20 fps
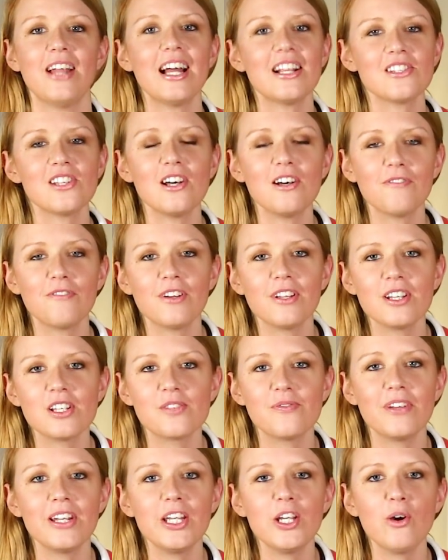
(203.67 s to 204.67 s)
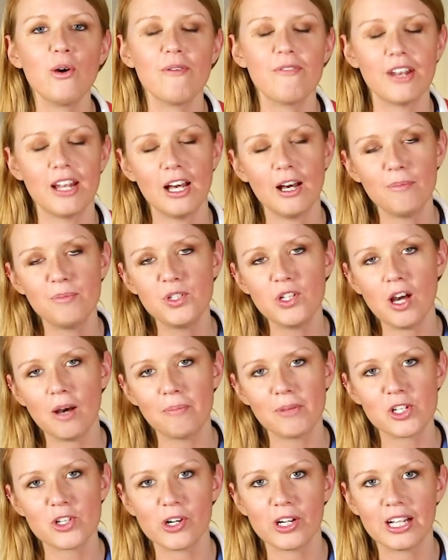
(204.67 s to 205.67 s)
that's all for this video. If it helped you
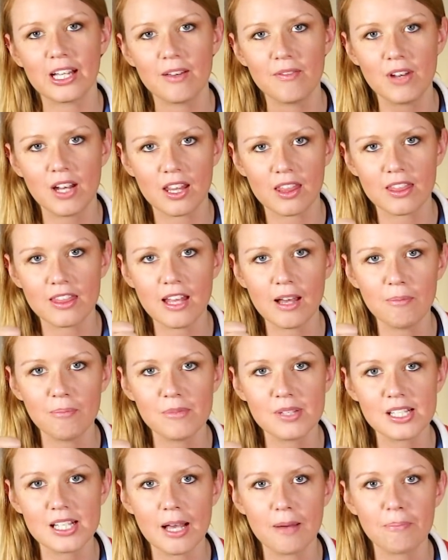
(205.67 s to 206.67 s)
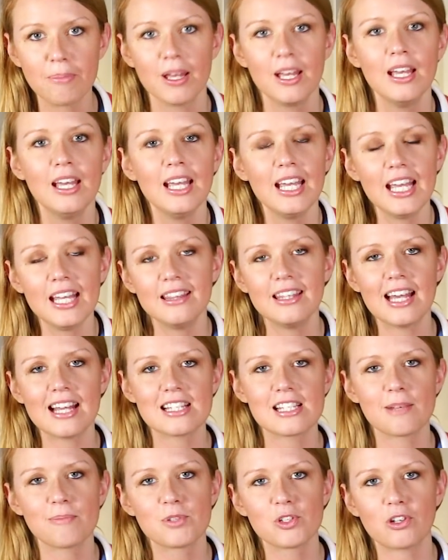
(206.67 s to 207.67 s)
out, be sure to give it a thumbs up, hit
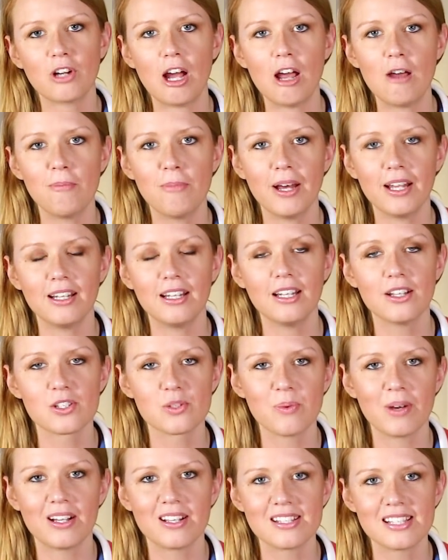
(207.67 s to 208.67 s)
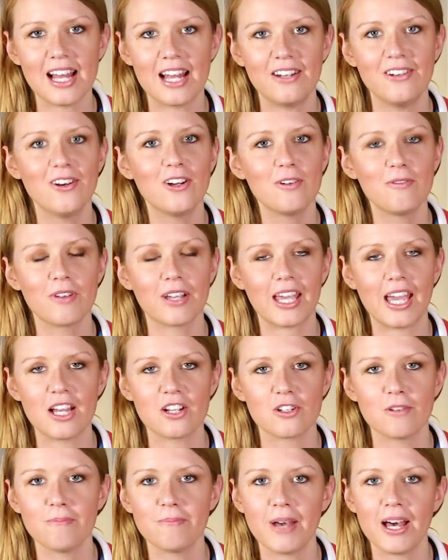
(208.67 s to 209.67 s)
that subscribe button as well as that
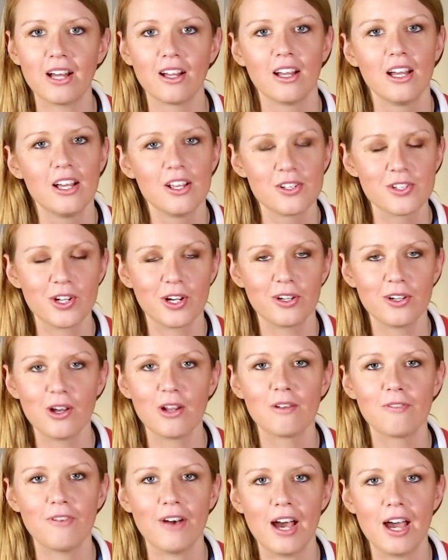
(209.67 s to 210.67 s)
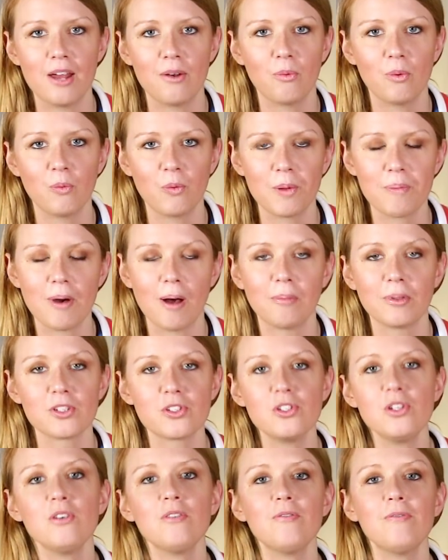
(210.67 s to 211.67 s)
notification bell so you're notified when we
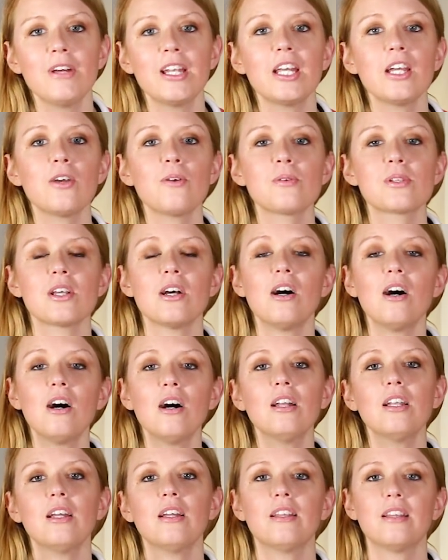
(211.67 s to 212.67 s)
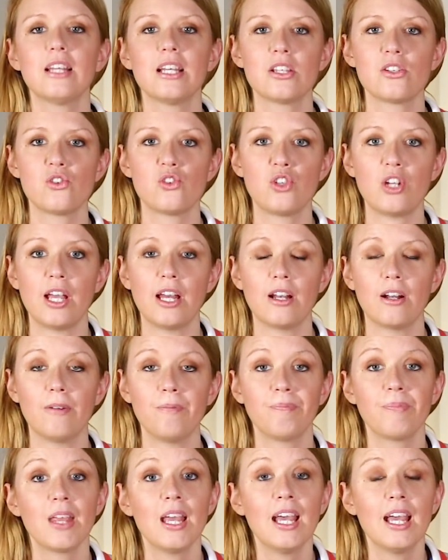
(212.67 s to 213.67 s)
publish new videos on this
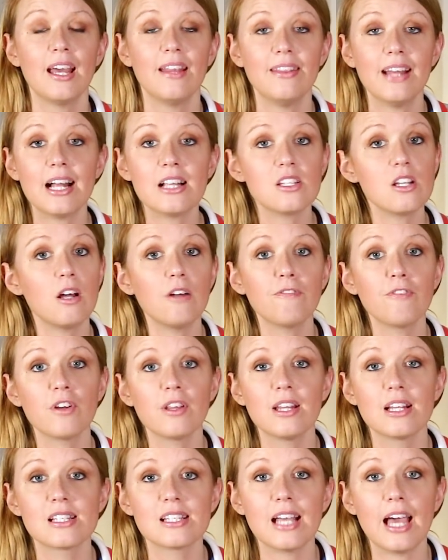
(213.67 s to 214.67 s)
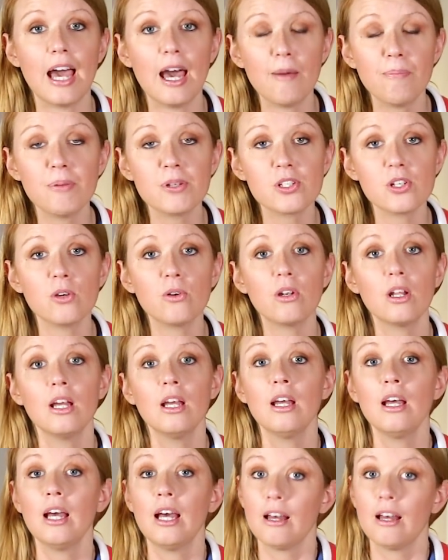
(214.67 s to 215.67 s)
channel. And that's all for this episode.
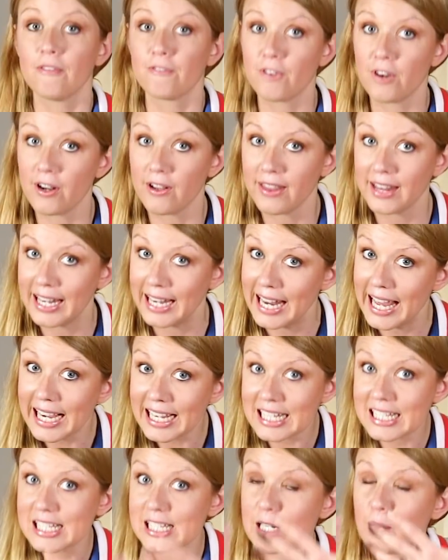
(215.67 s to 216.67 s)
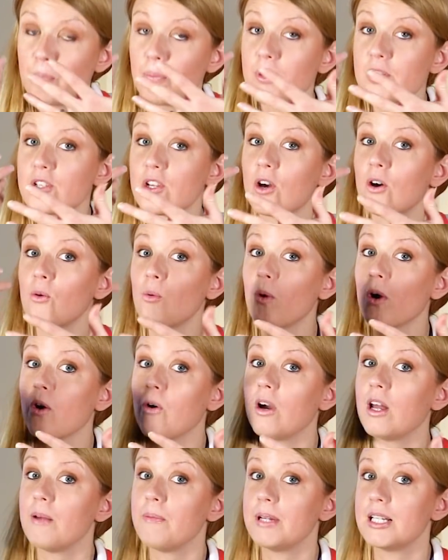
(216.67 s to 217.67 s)
For the next episode, we're
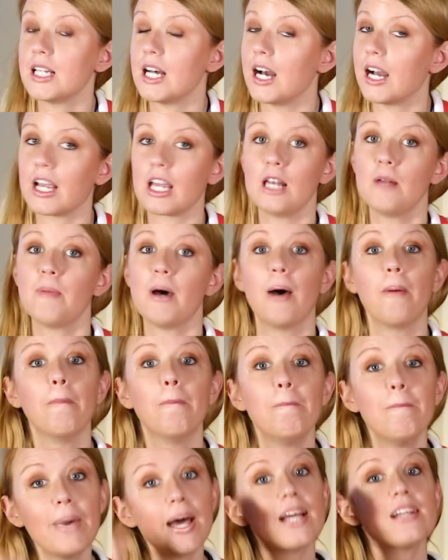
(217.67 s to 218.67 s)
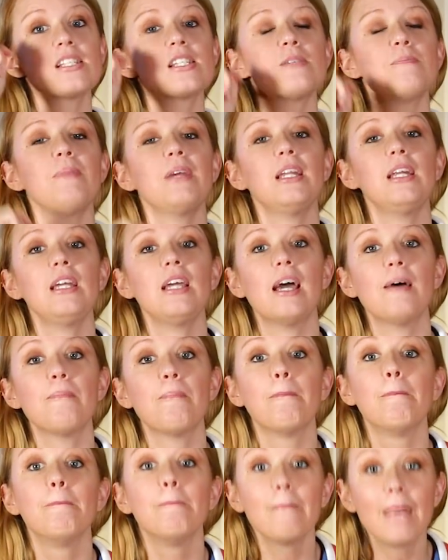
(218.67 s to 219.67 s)
going to be talking about best media
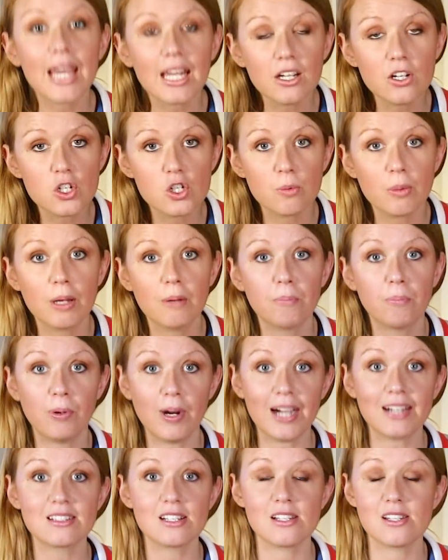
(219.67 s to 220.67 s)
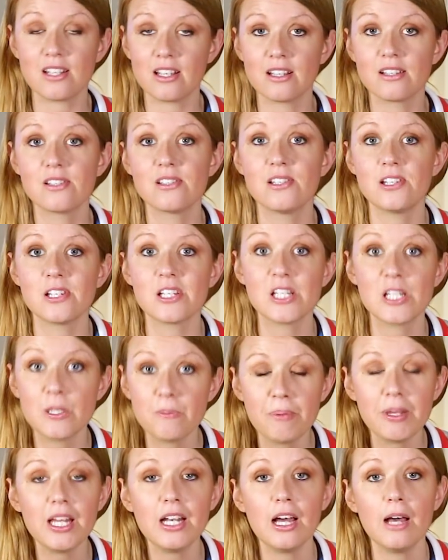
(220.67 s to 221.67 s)
management practices to
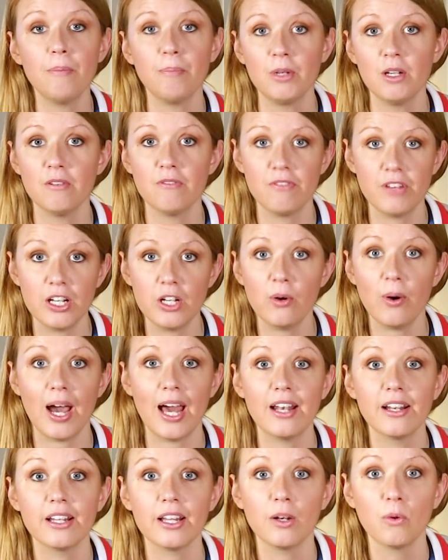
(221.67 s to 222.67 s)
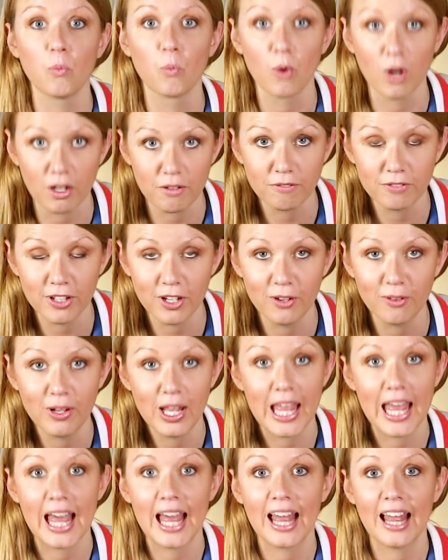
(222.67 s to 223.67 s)
speed up your video editing workflow.
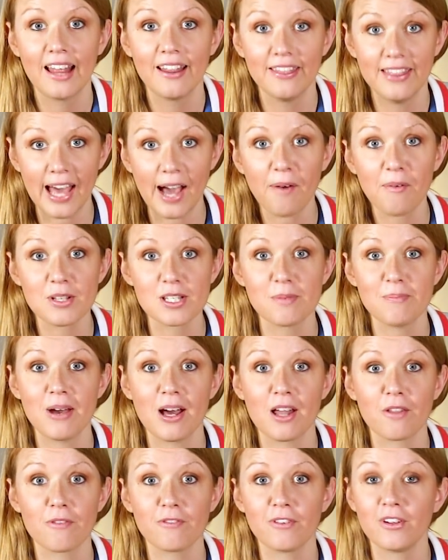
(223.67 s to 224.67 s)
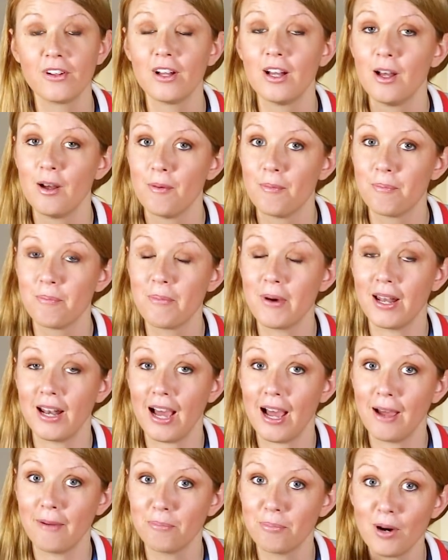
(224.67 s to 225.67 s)
That was a mouthful,
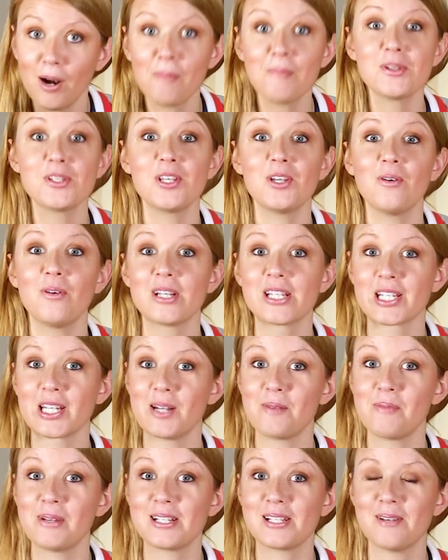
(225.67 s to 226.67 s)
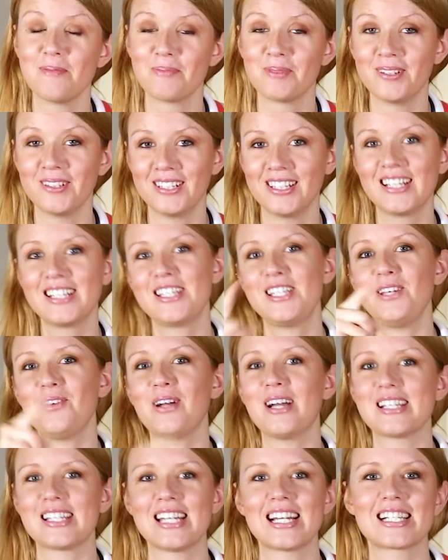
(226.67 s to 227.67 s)
but I promise you it's going to be simple. See you
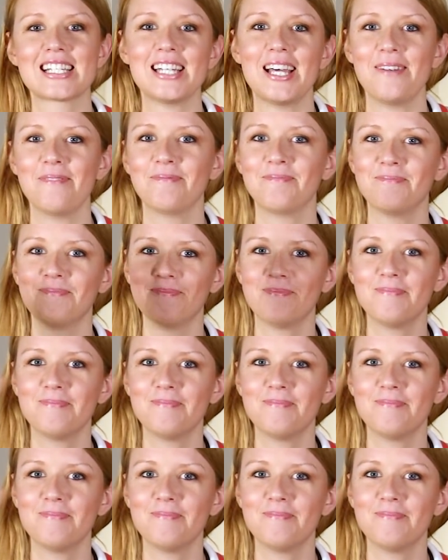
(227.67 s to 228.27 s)
guys next time.